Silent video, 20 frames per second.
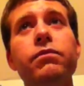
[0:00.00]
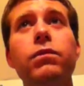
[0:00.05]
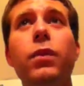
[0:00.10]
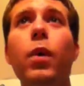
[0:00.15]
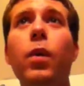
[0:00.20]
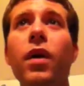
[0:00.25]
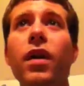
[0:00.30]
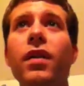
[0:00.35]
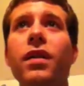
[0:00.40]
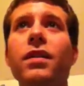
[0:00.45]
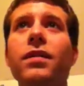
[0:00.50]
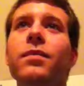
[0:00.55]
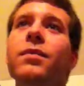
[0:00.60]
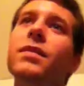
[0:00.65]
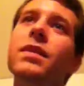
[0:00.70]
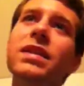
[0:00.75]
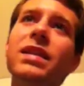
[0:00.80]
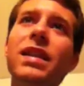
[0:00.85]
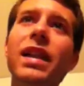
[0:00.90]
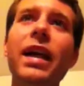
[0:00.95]
one of the
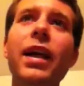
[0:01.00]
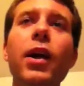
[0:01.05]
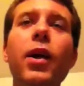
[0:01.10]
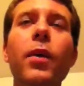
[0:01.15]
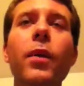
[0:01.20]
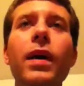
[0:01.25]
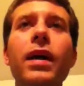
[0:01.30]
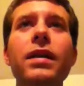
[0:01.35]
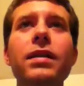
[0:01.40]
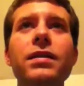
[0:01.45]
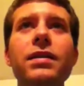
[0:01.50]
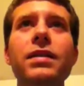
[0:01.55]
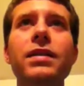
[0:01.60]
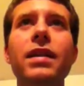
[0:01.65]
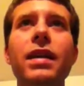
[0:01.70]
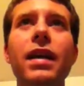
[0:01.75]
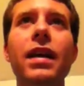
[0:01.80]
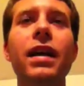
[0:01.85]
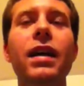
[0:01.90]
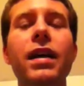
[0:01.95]
slanger ways to
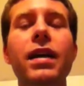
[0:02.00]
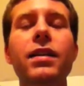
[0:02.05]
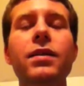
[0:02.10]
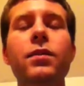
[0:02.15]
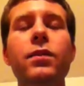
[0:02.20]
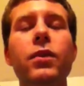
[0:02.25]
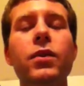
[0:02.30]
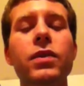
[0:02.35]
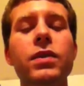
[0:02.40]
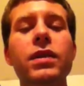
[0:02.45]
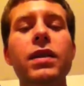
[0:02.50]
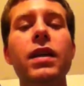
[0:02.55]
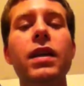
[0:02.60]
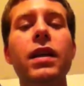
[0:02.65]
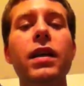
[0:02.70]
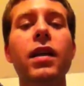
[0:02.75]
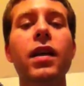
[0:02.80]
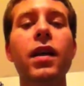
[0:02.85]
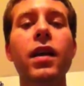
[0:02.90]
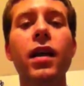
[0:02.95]
say, I guess, more
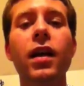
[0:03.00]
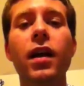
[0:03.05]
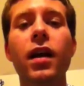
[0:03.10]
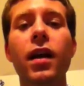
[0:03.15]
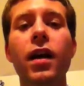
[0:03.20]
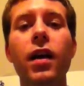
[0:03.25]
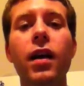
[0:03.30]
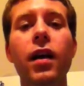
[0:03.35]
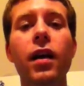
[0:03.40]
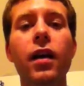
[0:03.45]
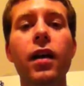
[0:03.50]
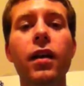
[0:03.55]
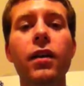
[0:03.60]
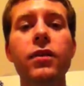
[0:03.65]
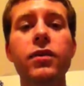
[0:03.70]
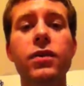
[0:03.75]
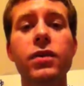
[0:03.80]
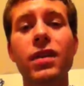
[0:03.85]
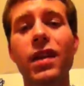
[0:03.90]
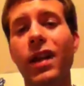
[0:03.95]
slang,
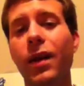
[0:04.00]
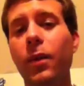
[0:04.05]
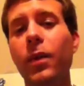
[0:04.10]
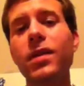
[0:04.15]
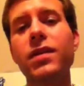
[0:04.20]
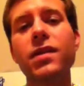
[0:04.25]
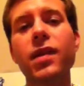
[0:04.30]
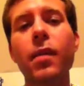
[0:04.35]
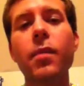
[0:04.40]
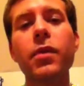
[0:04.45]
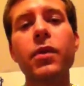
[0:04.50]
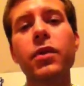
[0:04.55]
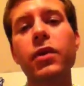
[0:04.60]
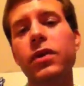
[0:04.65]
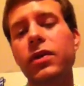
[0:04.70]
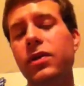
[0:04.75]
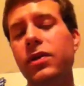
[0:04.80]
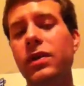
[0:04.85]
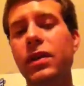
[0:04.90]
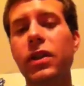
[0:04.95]
to like what's up, you
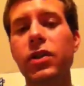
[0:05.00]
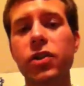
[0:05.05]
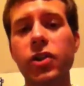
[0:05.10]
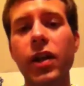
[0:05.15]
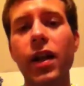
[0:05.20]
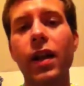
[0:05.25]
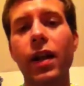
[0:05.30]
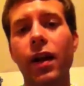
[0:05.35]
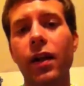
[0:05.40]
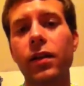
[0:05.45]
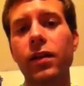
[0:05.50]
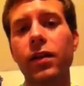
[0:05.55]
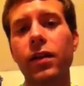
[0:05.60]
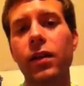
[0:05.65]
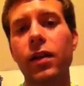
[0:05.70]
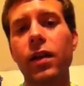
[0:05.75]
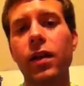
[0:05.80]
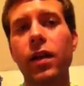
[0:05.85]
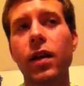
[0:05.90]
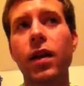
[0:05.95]
could just say tjena.
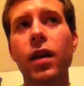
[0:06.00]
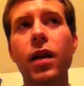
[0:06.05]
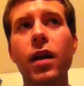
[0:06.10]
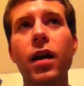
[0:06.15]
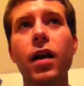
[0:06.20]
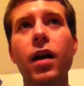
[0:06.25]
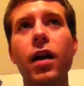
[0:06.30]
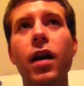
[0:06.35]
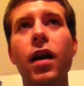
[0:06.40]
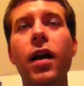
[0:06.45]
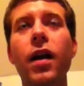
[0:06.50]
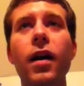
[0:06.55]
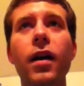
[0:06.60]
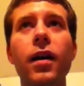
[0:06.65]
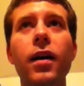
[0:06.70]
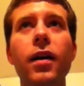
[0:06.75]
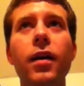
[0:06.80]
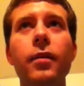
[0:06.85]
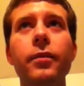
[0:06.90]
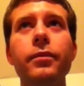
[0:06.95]

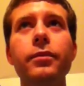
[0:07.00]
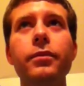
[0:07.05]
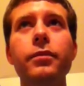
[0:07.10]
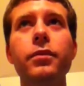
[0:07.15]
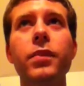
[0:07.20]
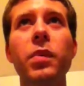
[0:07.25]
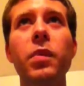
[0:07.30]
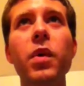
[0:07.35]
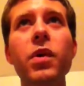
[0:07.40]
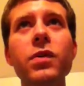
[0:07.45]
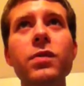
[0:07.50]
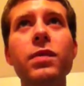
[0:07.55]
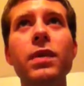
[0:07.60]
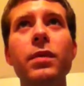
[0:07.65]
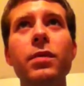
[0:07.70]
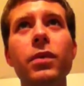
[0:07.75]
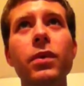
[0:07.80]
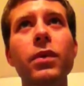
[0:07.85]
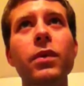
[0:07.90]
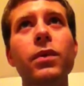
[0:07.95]
But most
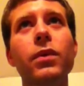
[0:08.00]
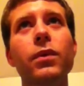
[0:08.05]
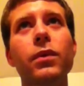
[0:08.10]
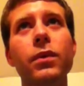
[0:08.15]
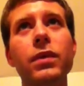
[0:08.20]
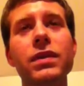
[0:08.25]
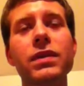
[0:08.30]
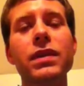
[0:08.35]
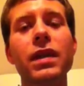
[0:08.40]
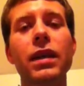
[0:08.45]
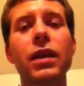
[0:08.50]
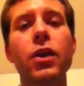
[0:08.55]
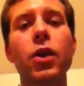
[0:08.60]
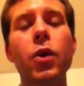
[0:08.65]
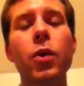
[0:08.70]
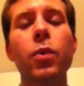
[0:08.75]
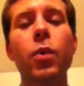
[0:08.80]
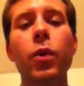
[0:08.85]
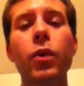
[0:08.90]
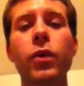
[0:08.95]
people would say
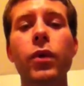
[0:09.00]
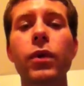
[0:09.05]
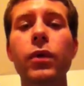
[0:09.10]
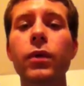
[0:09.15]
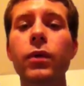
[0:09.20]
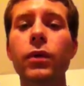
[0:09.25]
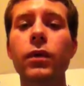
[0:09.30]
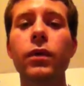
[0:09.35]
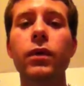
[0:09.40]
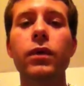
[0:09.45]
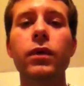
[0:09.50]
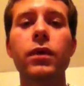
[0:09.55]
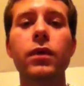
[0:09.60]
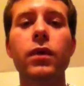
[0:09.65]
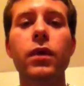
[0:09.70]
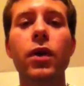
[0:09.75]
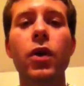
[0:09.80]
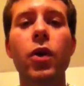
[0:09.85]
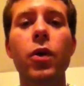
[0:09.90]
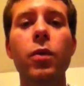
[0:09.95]
hur mår du?
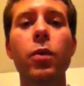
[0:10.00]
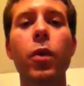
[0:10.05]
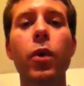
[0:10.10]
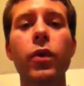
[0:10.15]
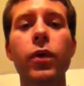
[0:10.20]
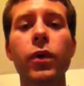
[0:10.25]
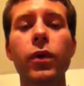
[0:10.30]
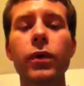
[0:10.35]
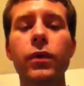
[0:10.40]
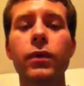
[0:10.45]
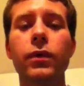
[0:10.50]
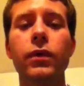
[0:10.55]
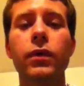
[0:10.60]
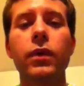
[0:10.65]
Hur mår du?